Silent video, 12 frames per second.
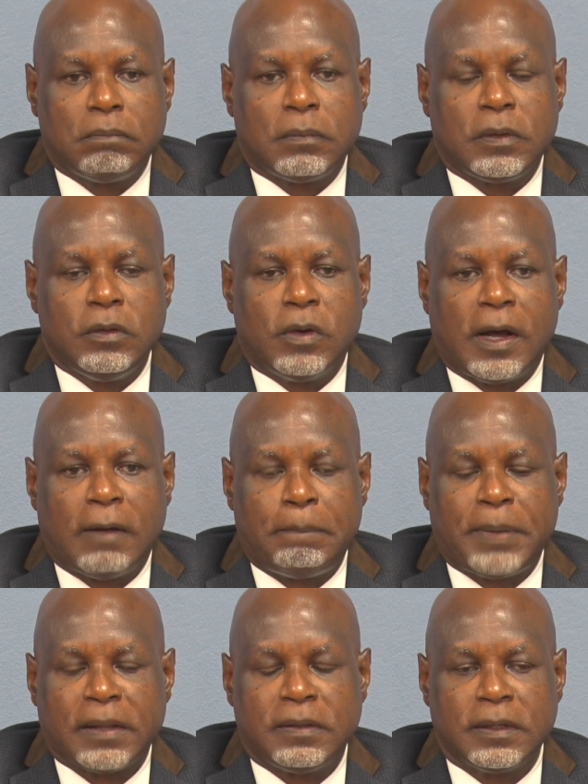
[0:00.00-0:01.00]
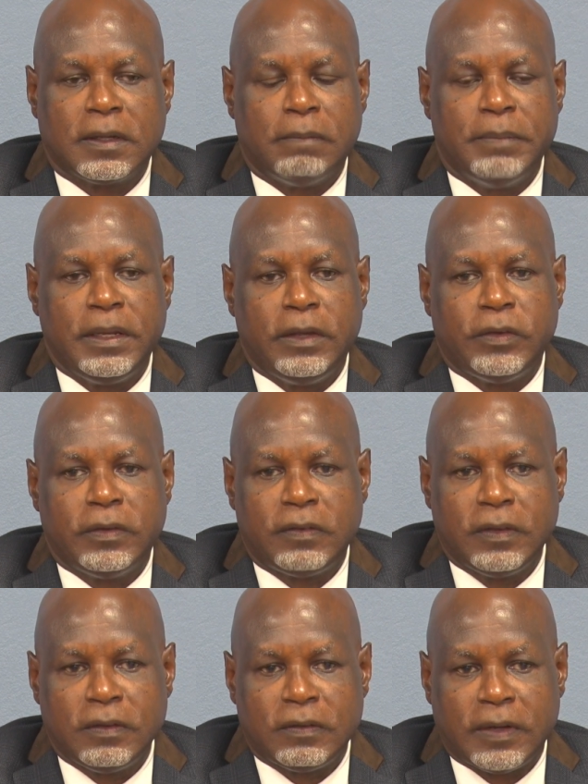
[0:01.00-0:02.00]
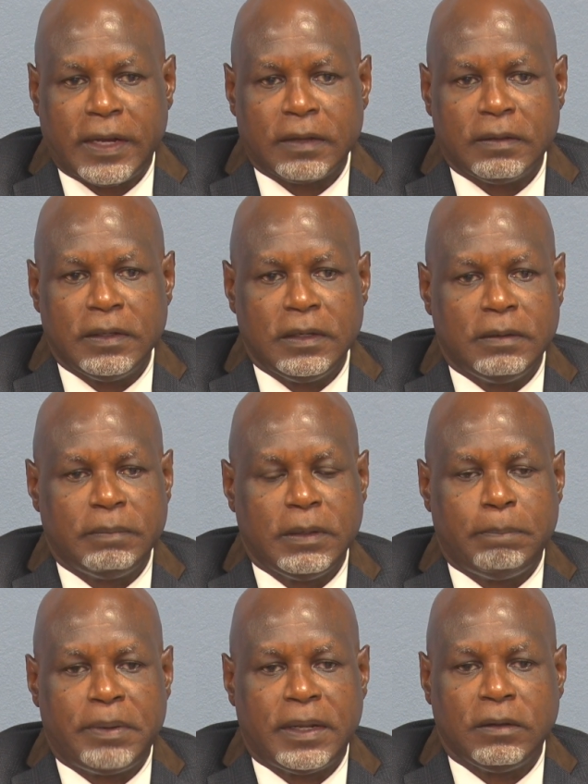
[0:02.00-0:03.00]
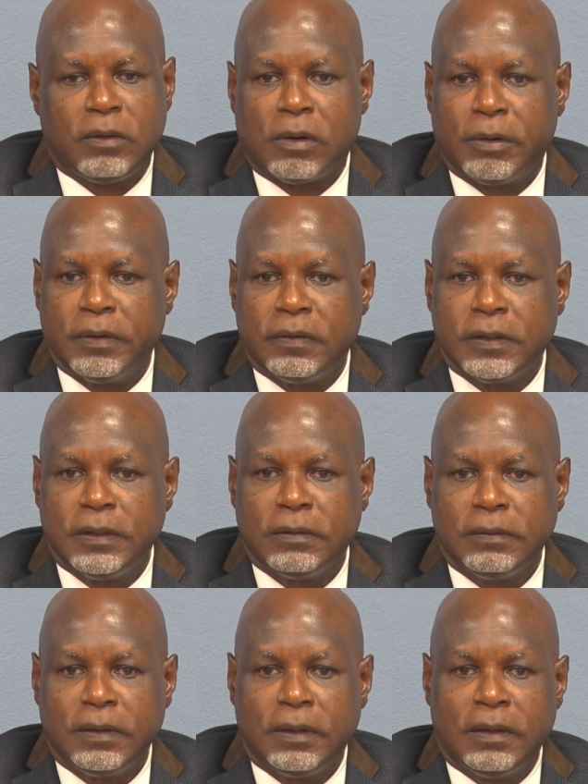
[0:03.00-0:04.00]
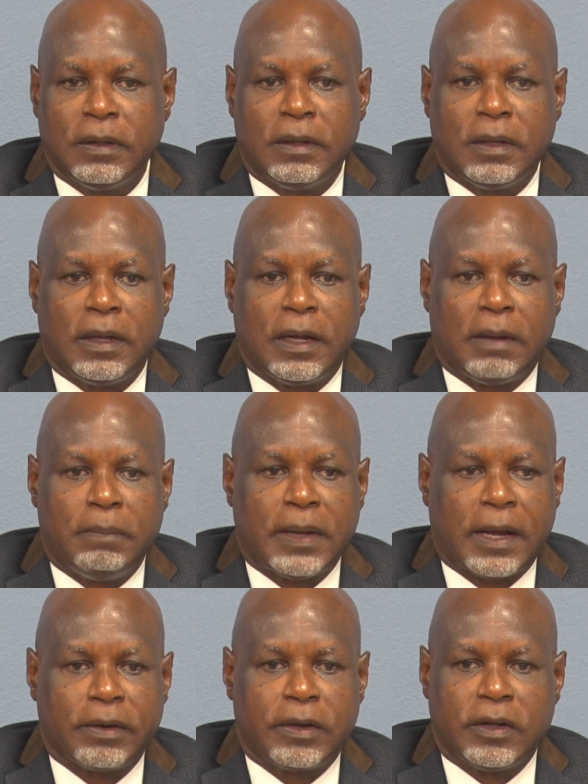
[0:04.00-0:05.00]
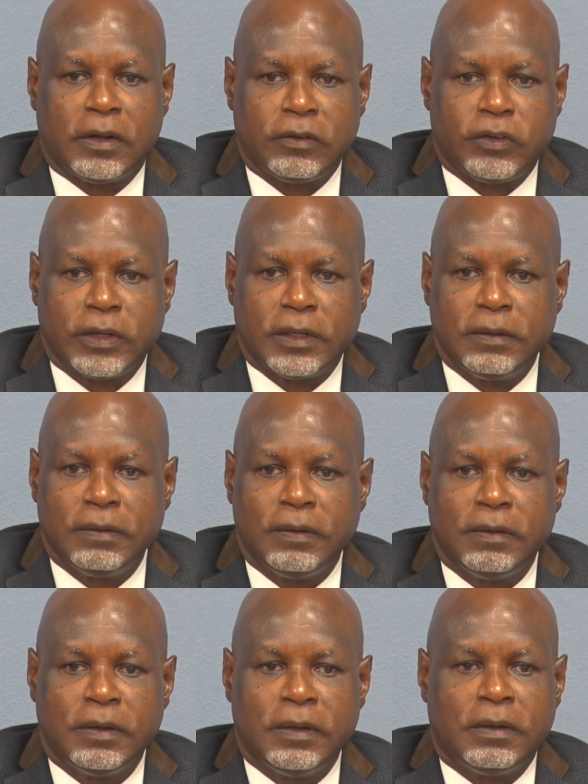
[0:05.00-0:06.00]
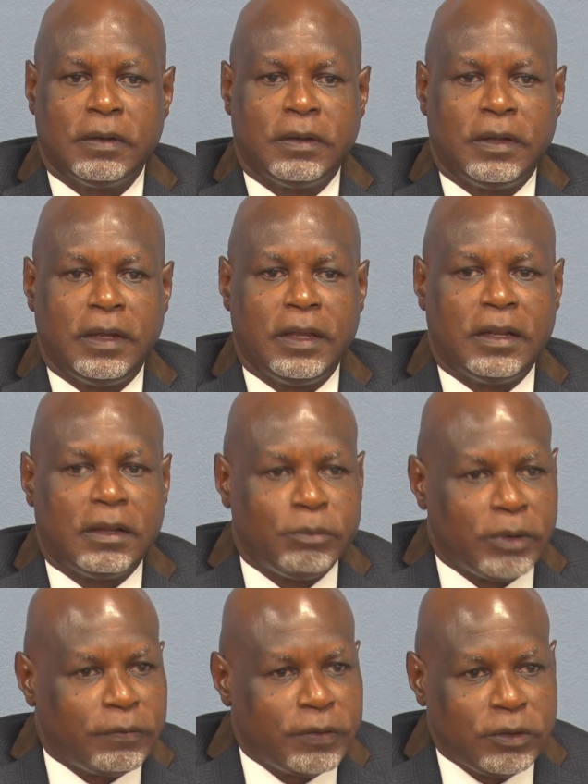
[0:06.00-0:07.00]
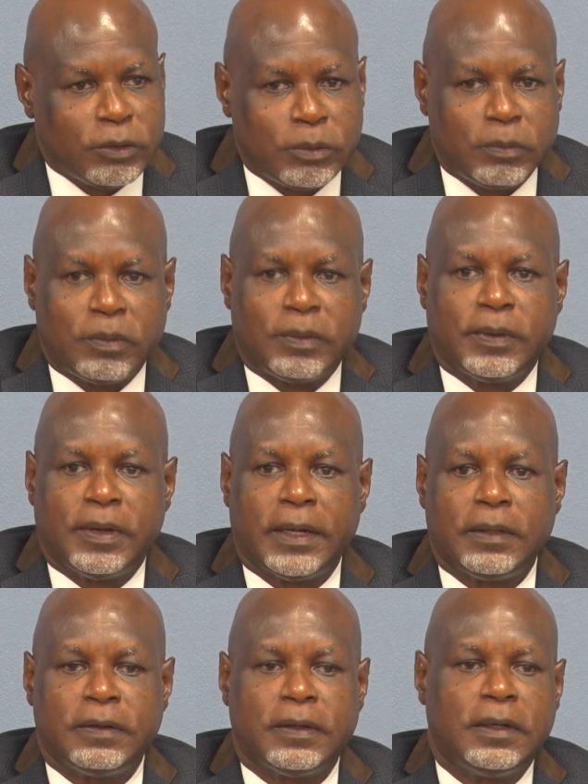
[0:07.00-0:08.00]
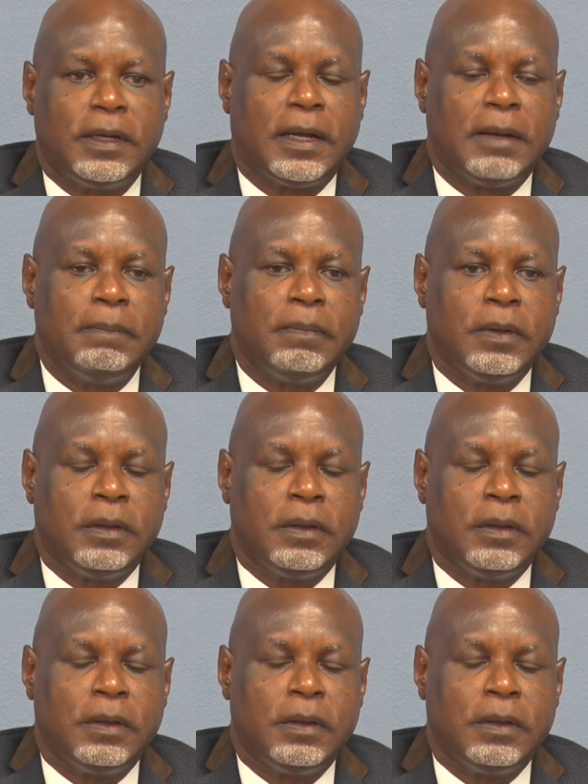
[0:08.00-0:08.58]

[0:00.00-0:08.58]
you have partner government agencies like the plant quarantine, agriculture, inland revenue, right here.